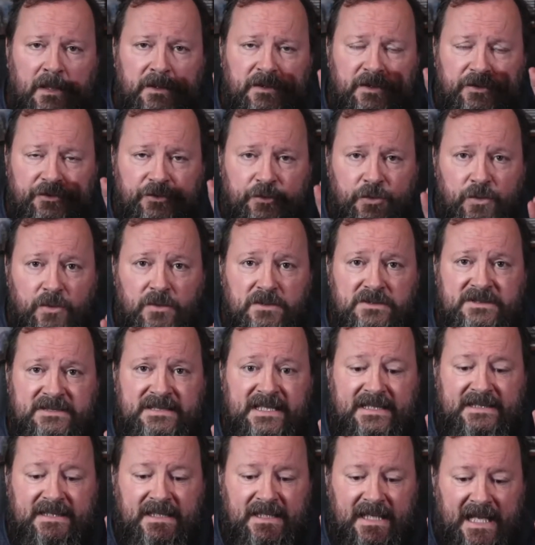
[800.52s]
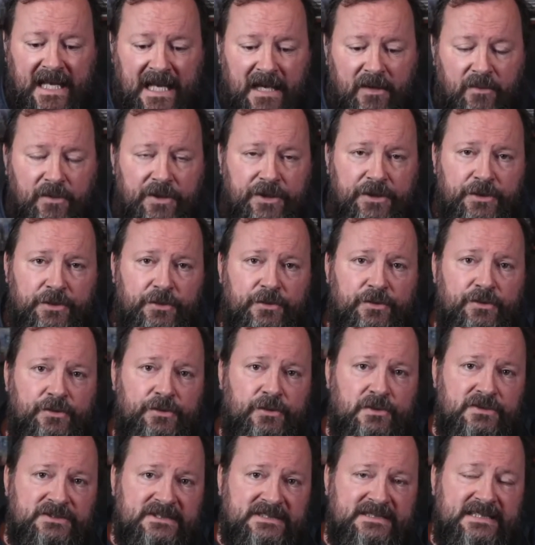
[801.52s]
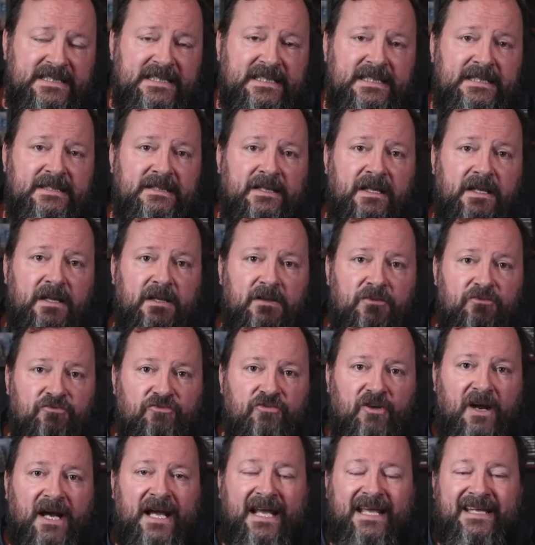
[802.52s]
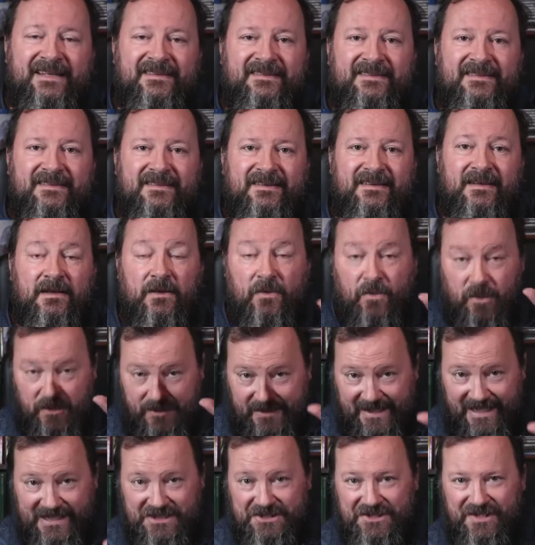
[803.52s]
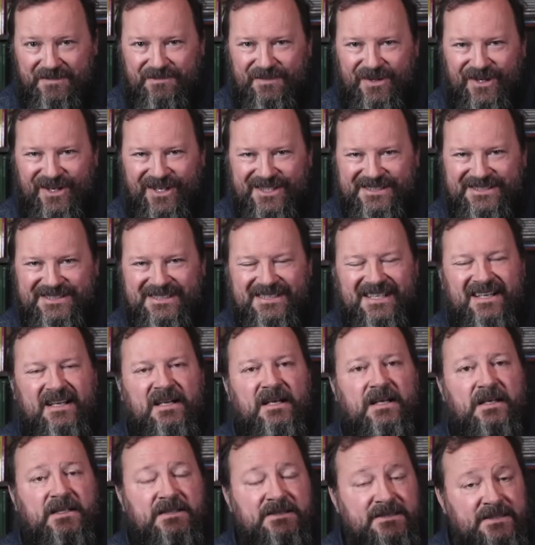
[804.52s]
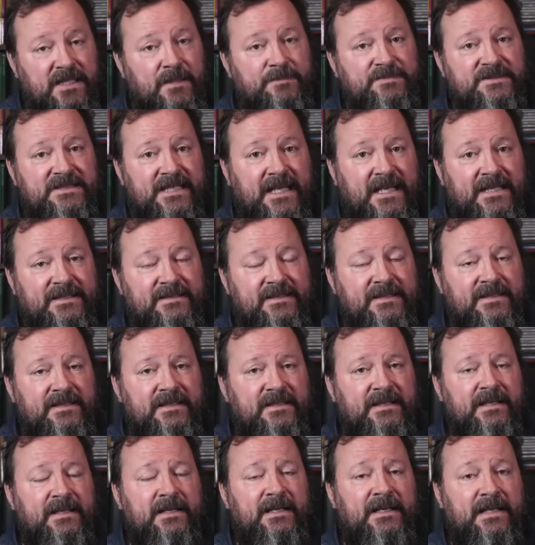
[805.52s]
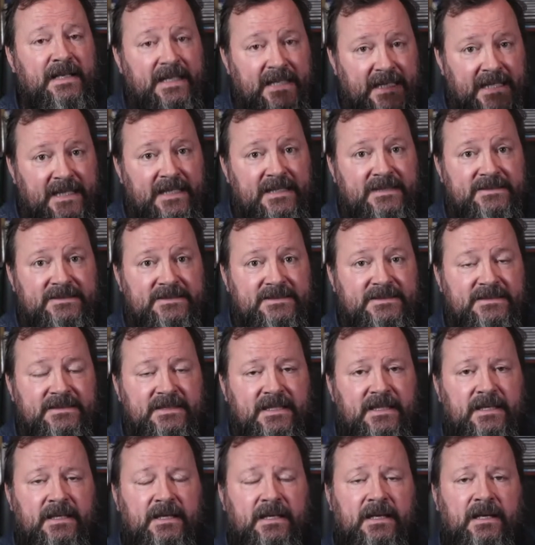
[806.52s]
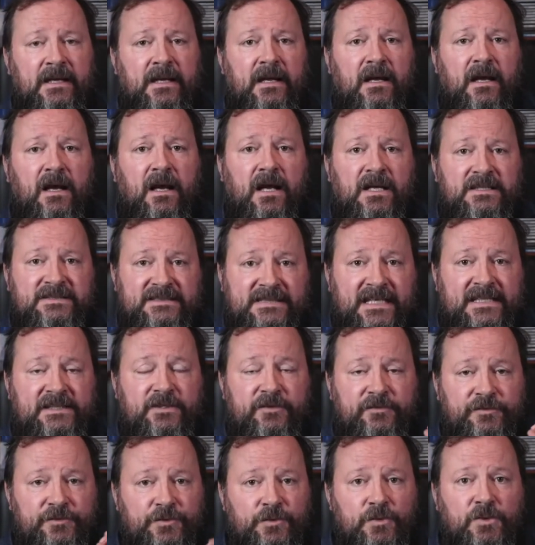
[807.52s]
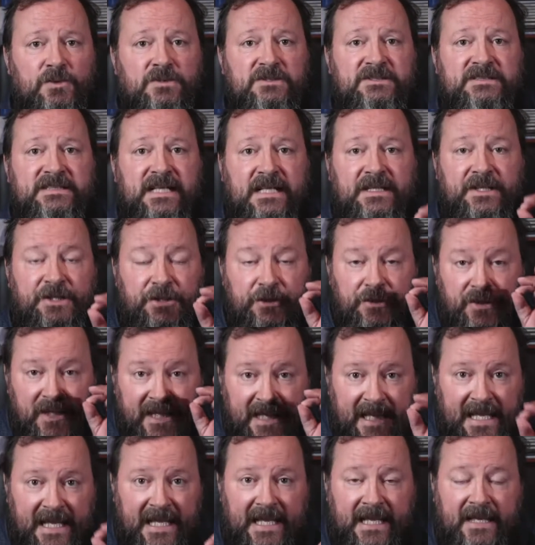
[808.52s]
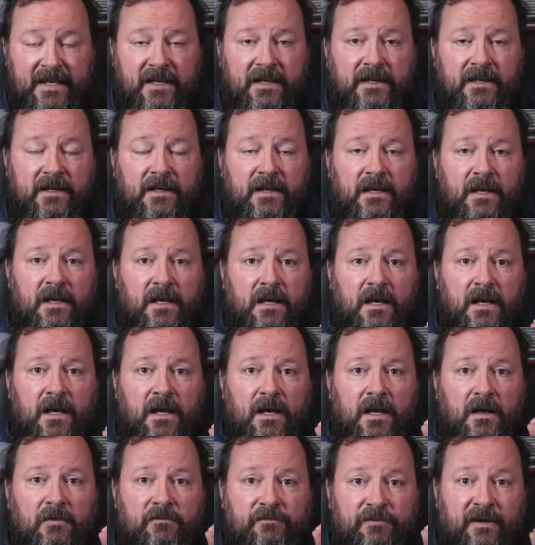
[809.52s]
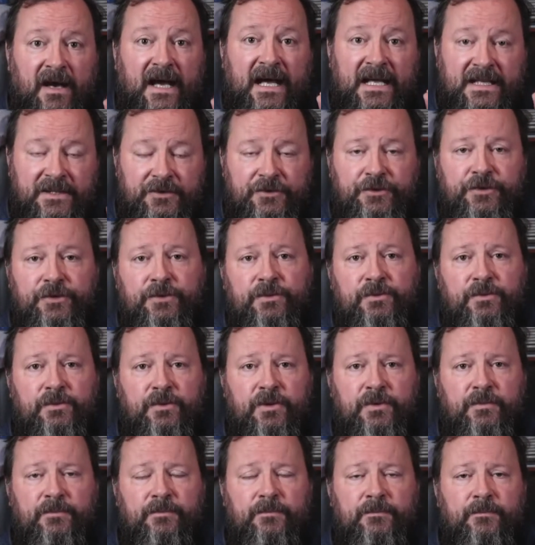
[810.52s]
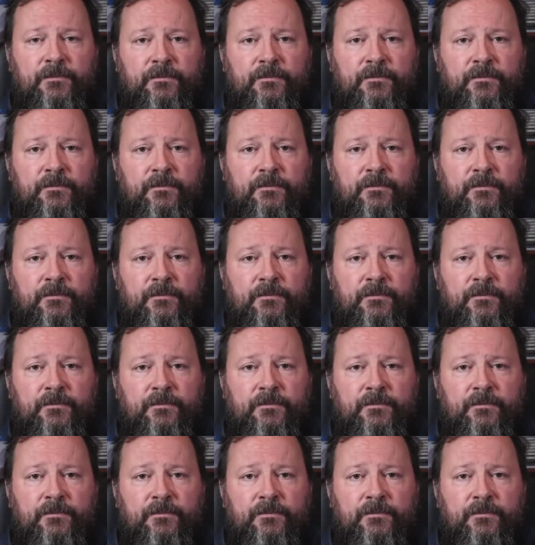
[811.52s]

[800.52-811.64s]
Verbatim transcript: The tools that allow you to see the right quotation marks subset is a set of tools that you can fine tune.